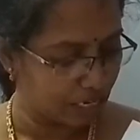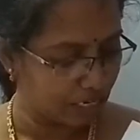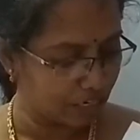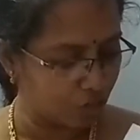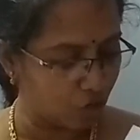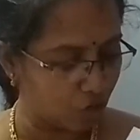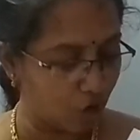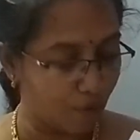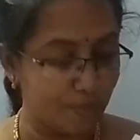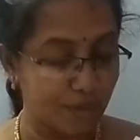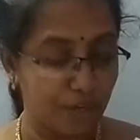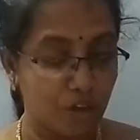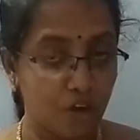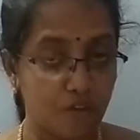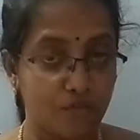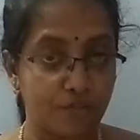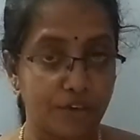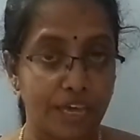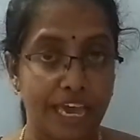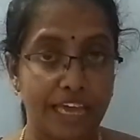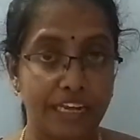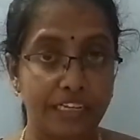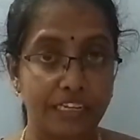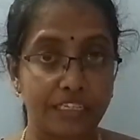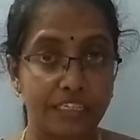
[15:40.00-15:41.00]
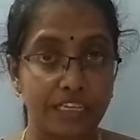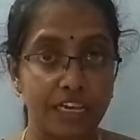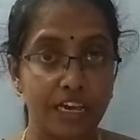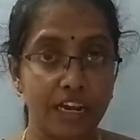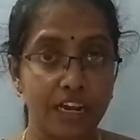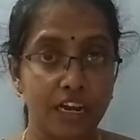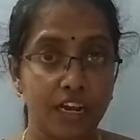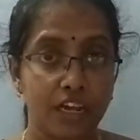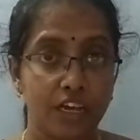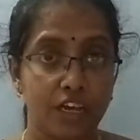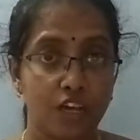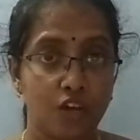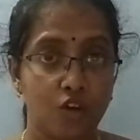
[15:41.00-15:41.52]
Tropic of
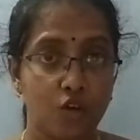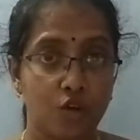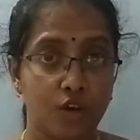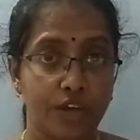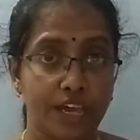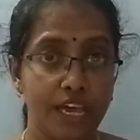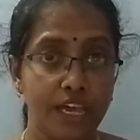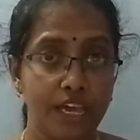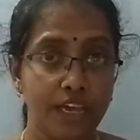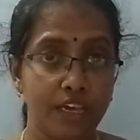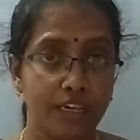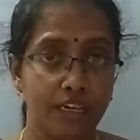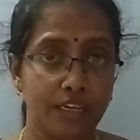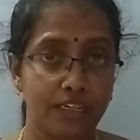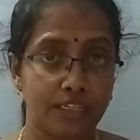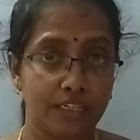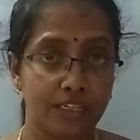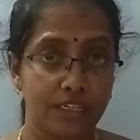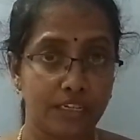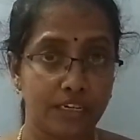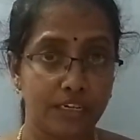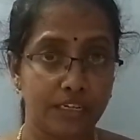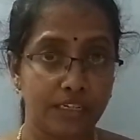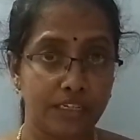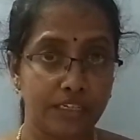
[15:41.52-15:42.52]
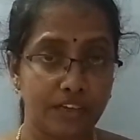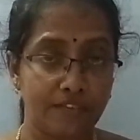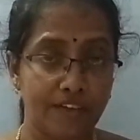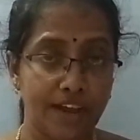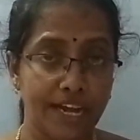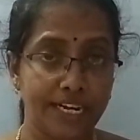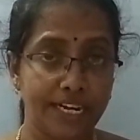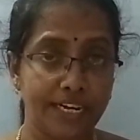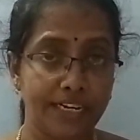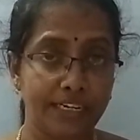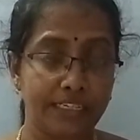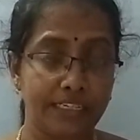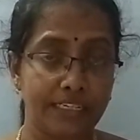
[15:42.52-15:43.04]
Cancer. Okay, it
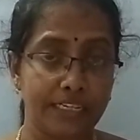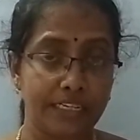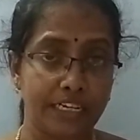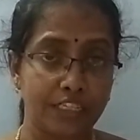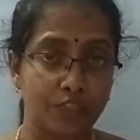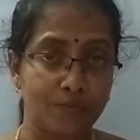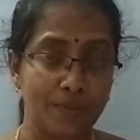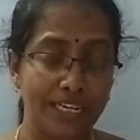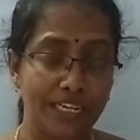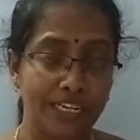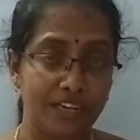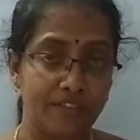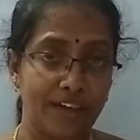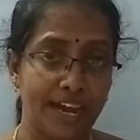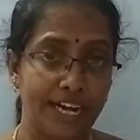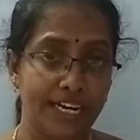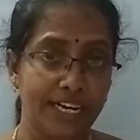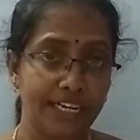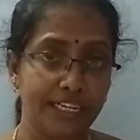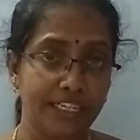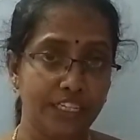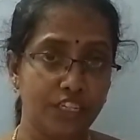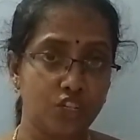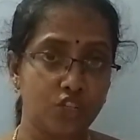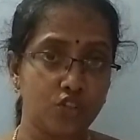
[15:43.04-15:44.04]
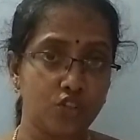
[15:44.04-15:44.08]
has been divided